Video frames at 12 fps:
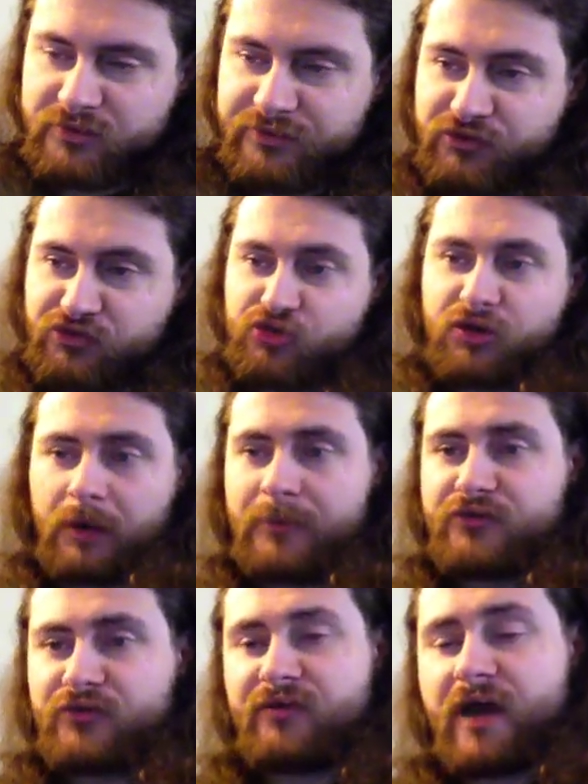the two
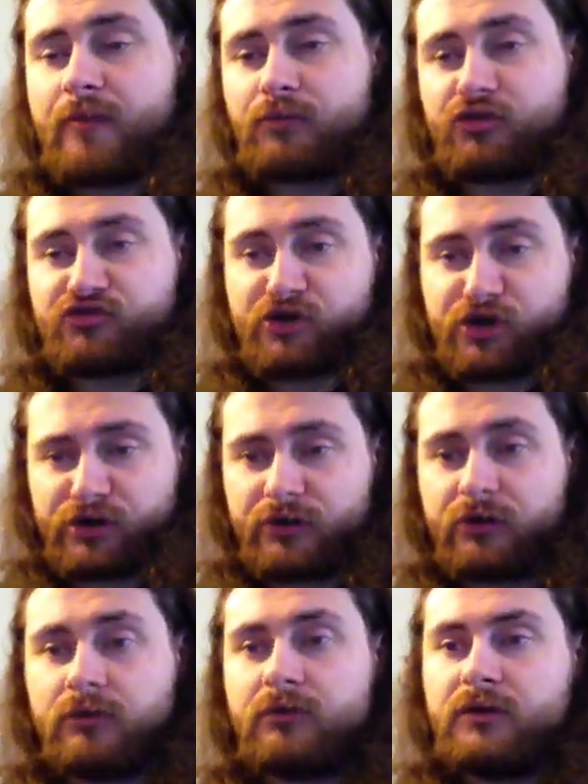copies of Emerald
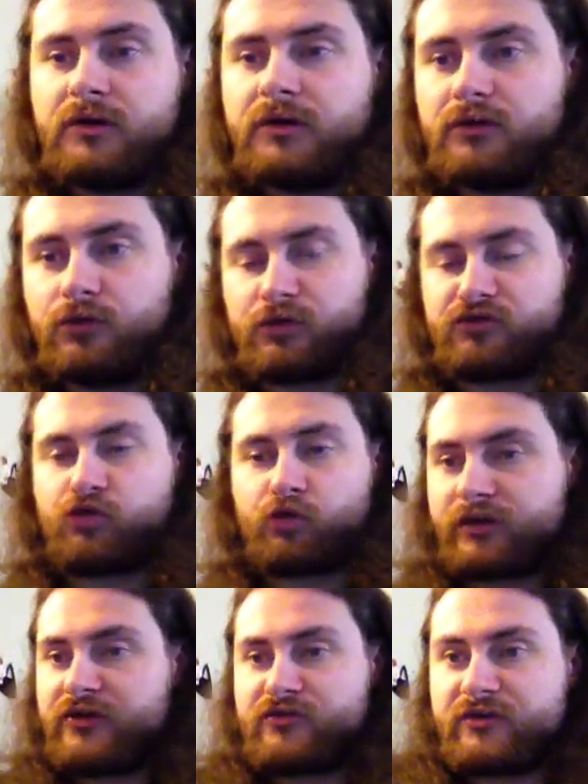Turtle, or
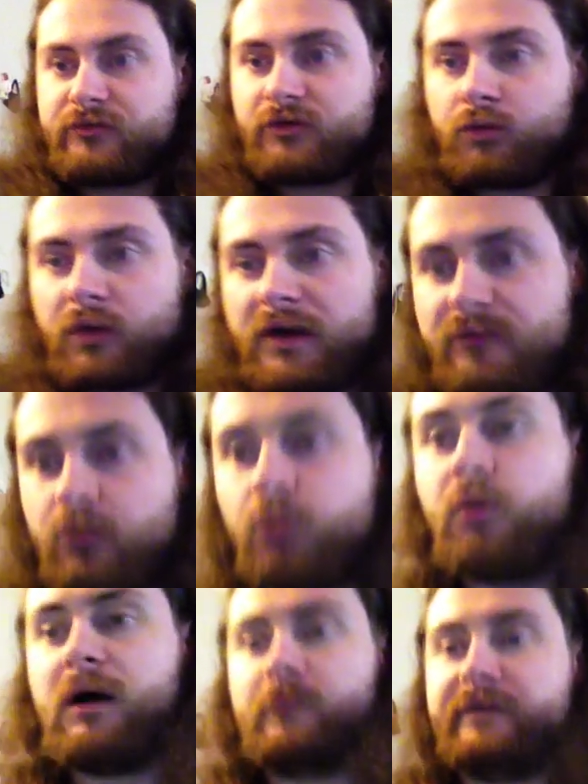Tortoise, I don't know why,
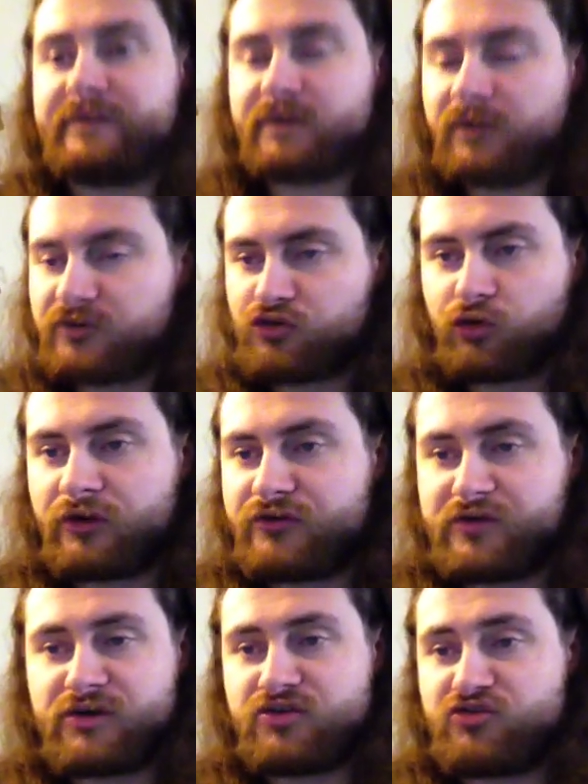why, why they call it Tortoise,
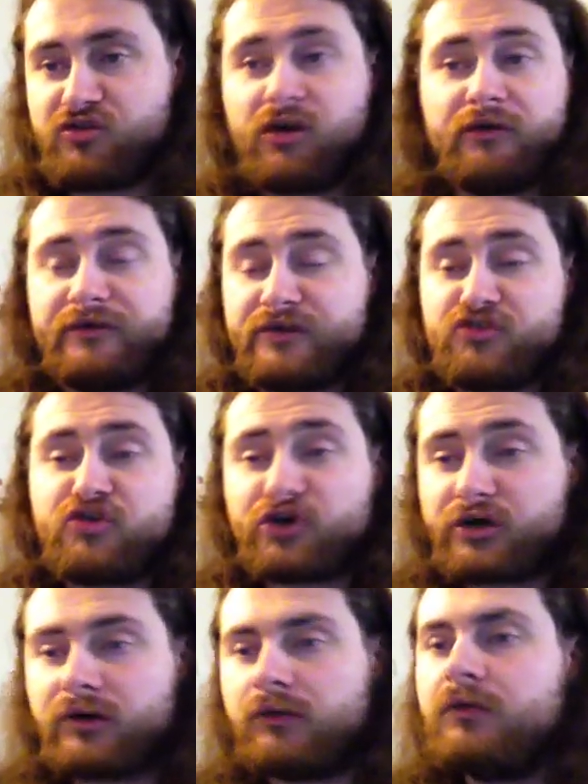they could have just called it a
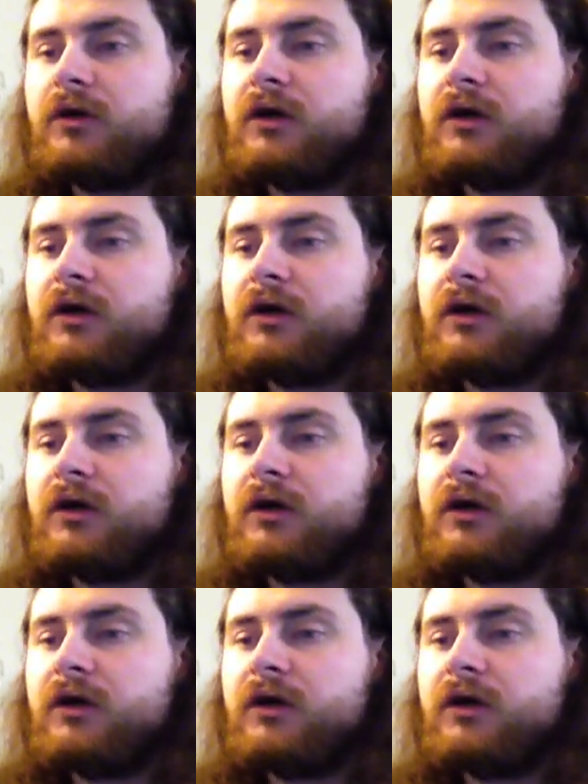turtle,